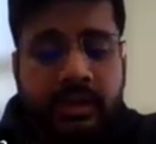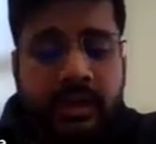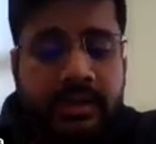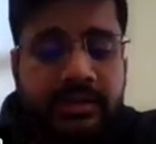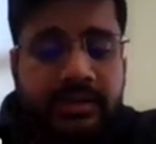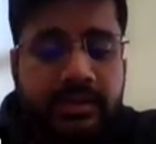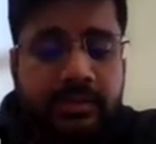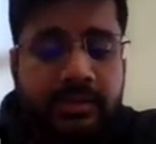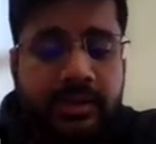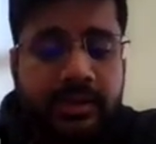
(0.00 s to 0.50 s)

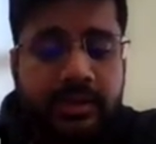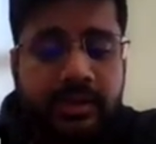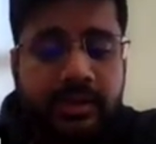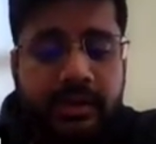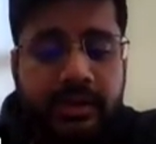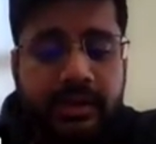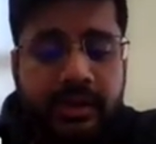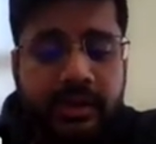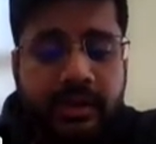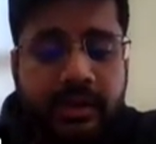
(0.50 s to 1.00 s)
And
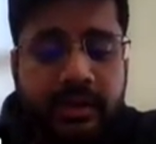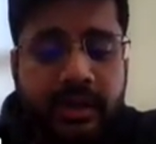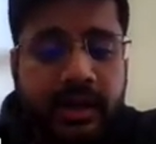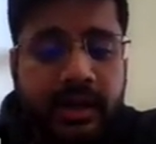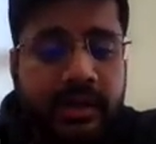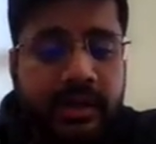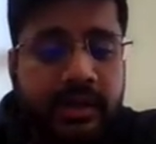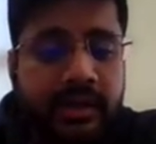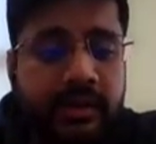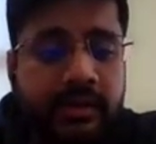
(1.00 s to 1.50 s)
similarly,
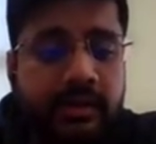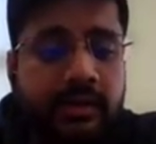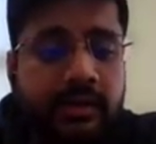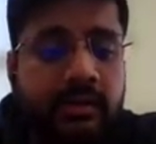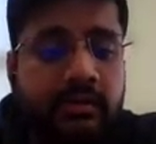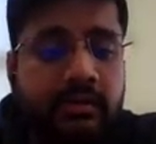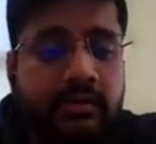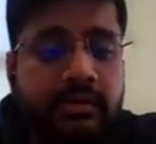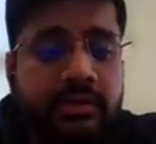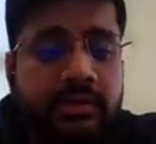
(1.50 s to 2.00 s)
I can
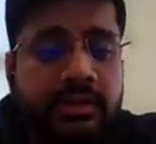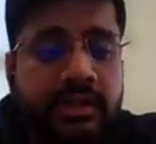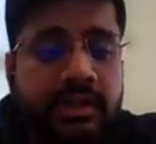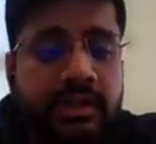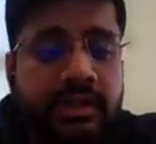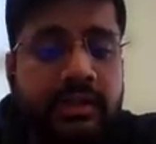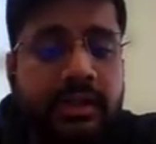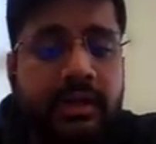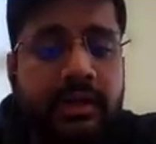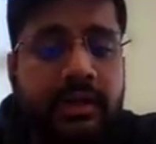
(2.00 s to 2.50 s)
see
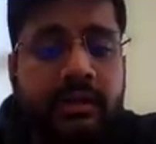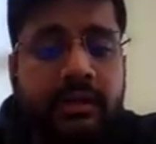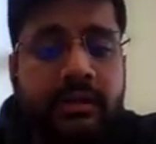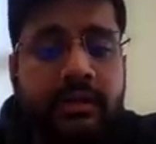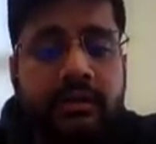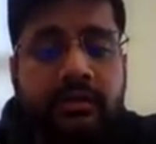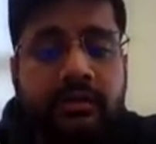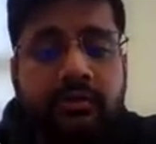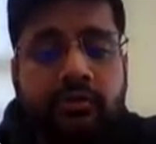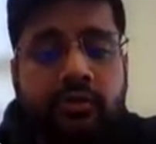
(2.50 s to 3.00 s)
that
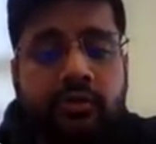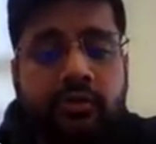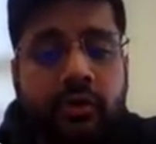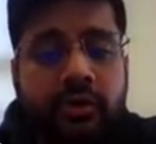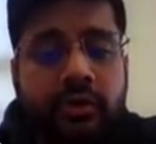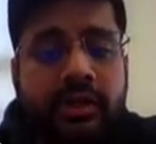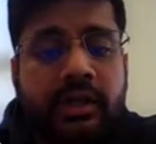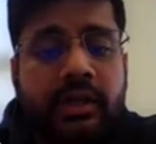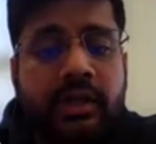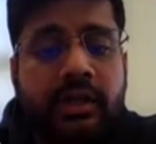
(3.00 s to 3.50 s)
for
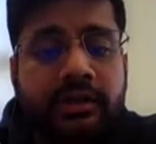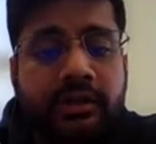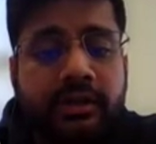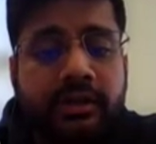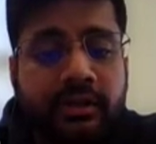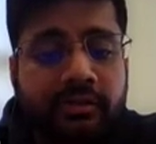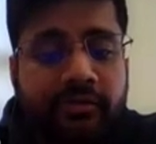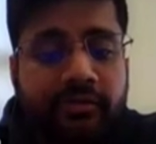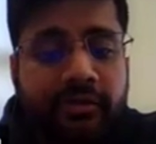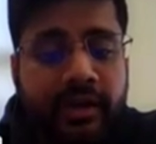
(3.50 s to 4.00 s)
the
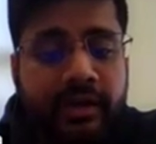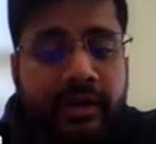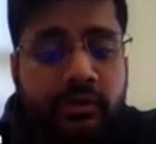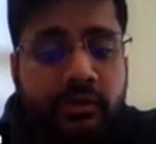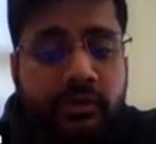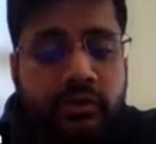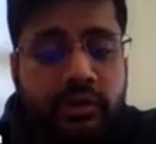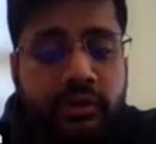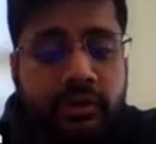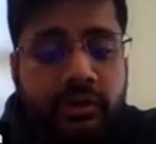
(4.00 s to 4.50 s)
other
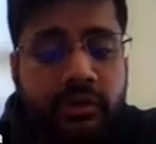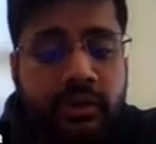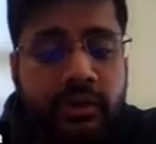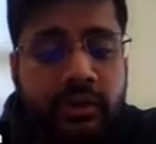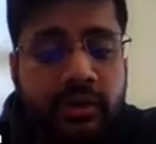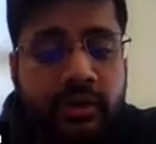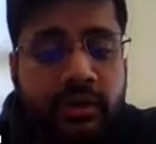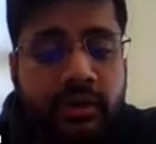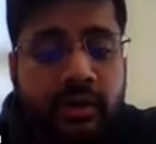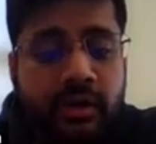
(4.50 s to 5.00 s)
values,
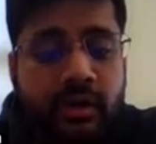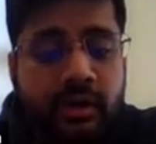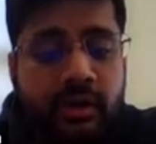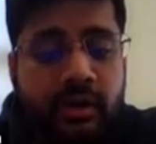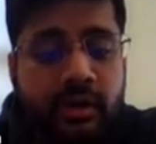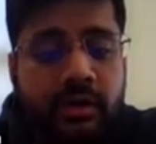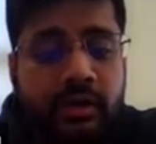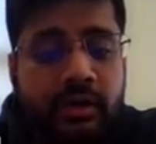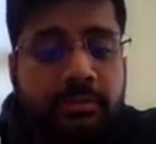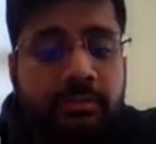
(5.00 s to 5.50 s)

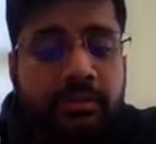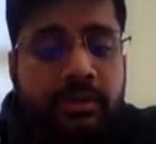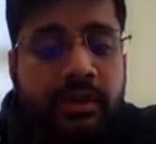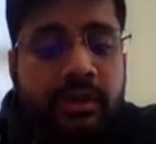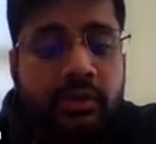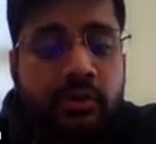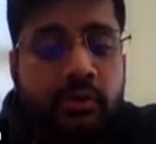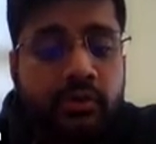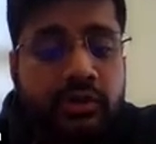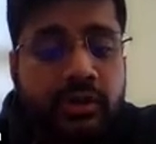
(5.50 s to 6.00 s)
the
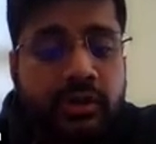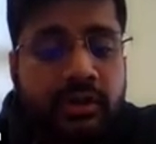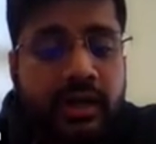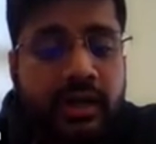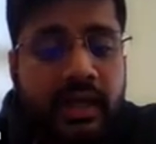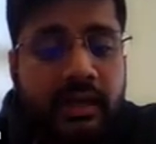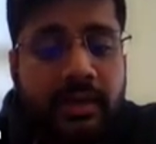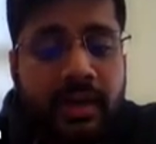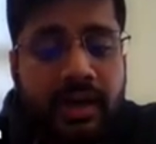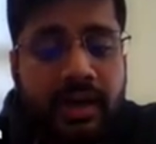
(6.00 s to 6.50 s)

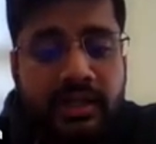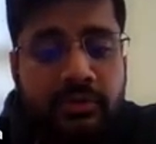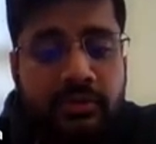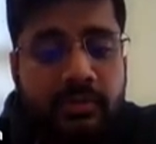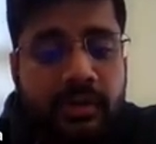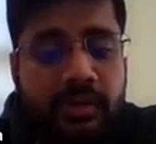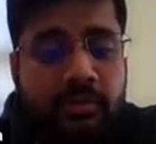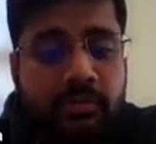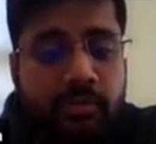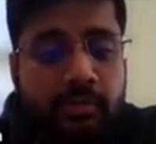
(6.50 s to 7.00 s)
username has
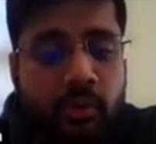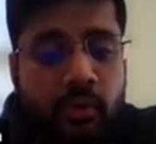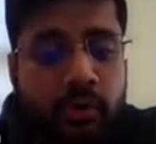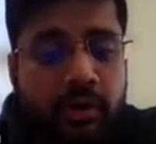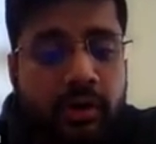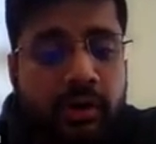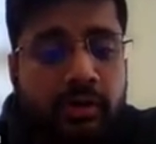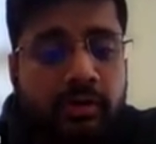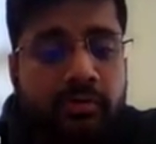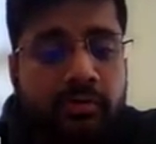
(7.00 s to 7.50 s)
been
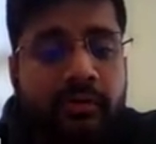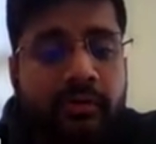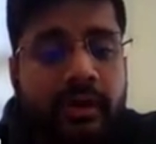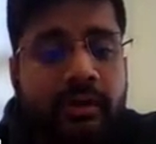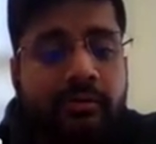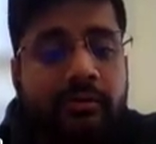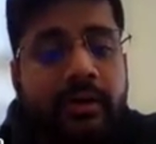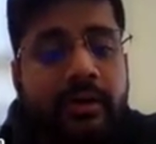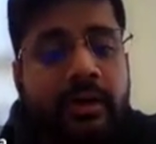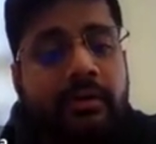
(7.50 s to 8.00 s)
pulled
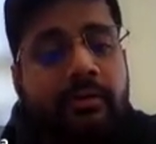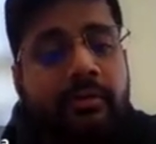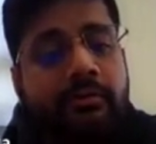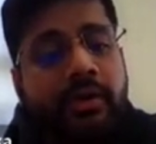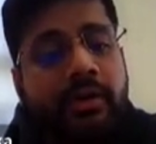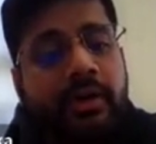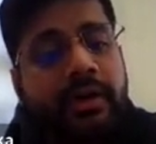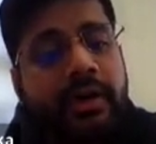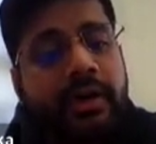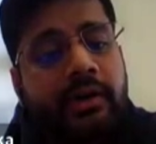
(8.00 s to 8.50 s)
when
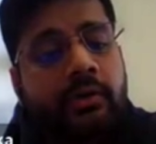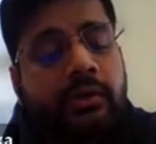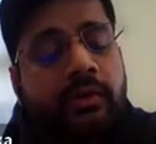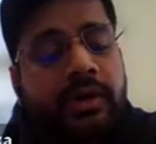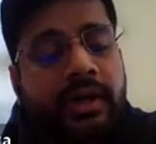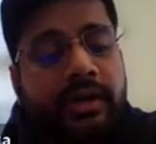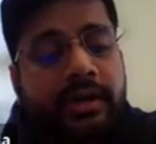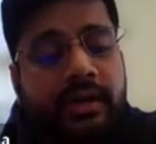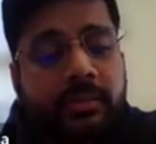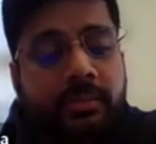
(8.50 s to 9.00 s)
we are trying to
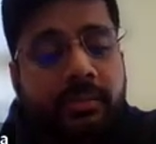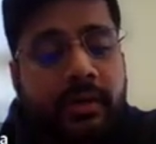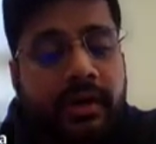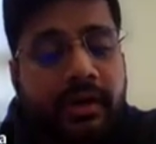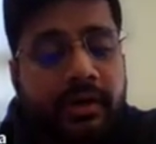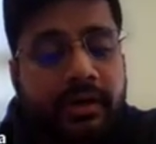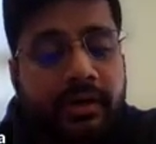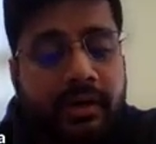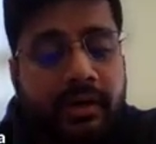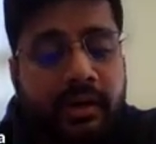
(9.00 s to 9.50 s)
create the
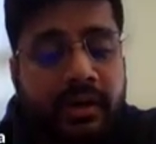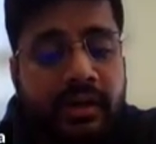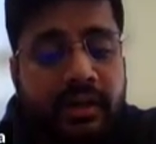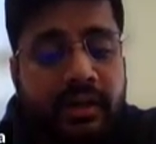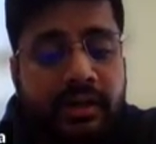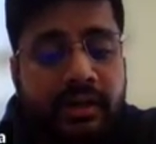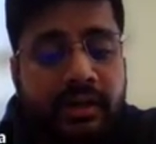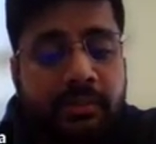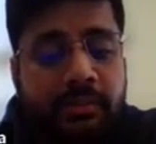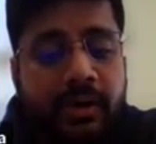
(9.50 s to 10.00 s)
bundle.
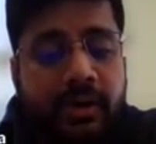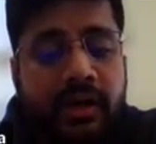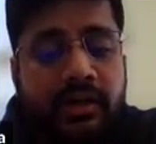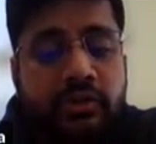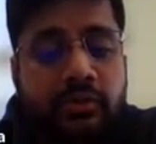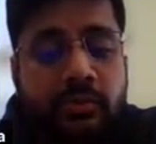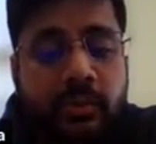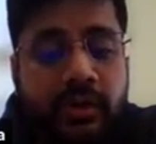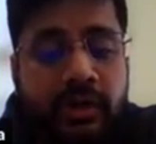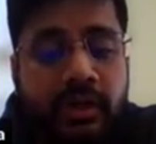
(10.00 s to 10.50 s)
The
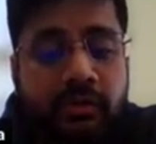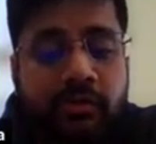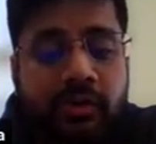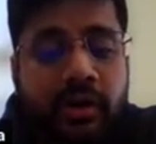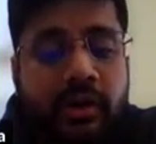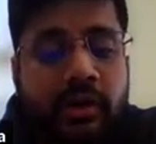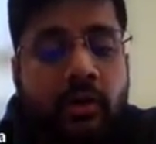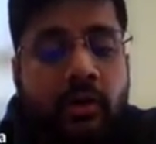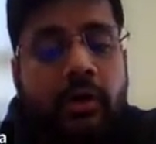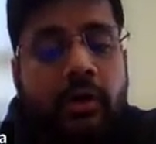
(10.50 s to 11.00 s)
password
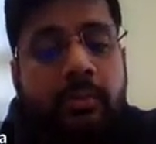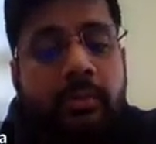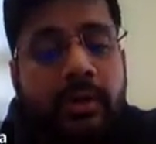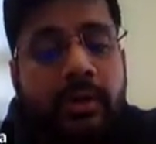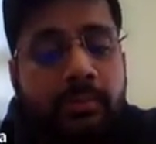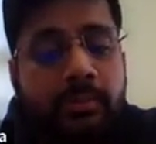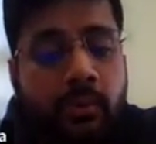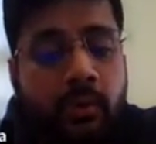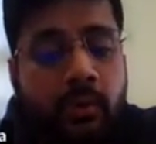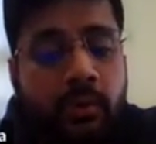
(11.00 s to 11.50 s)
will not be
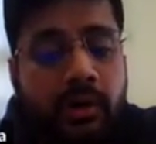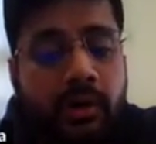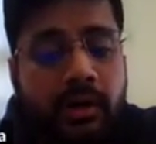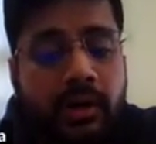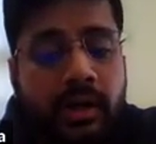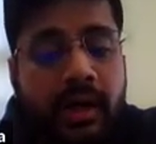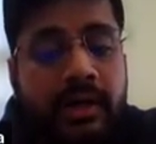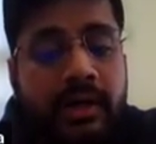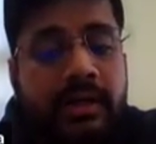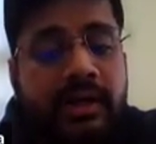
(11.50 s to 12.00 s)
pulled
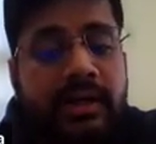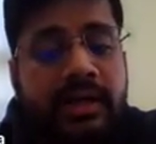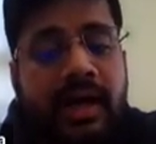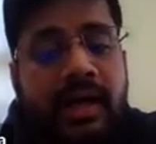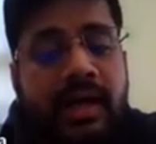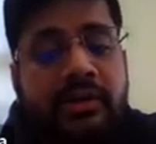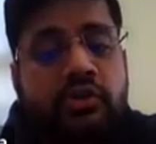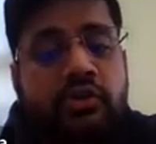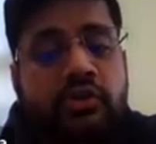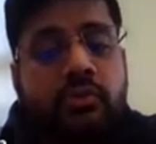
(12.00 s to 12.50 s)
and it
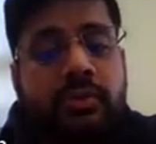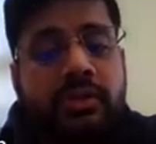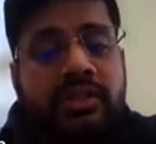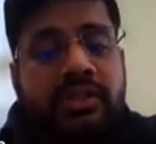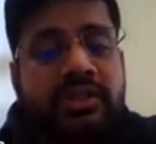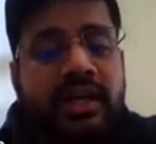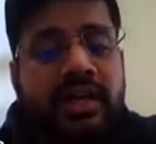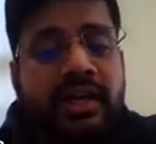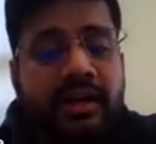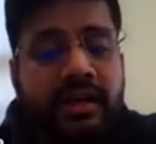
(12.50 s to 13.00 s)
has to be
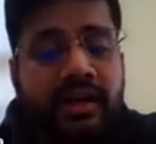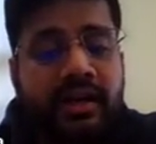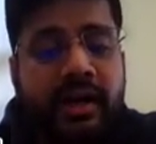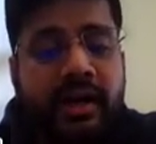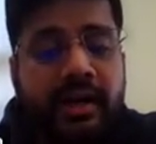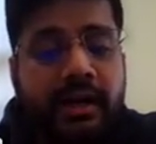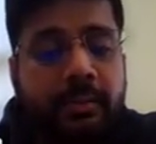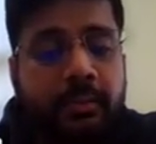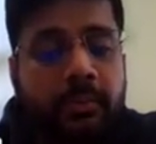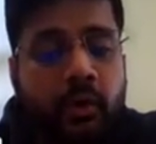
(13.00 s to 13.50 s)
set
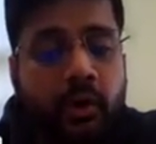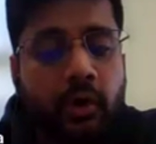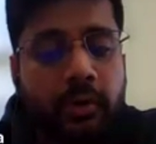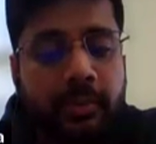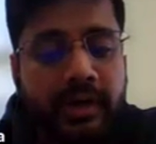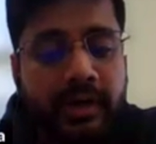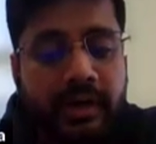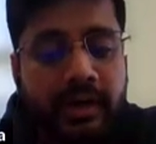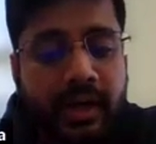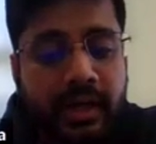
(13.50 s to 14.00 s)
at
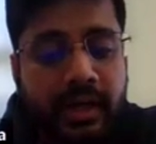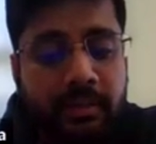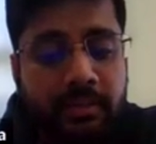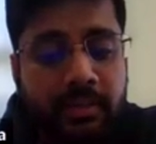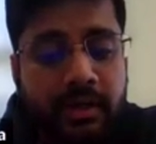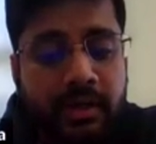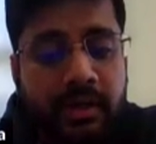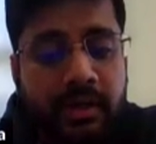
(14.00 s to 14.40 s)
deployment type.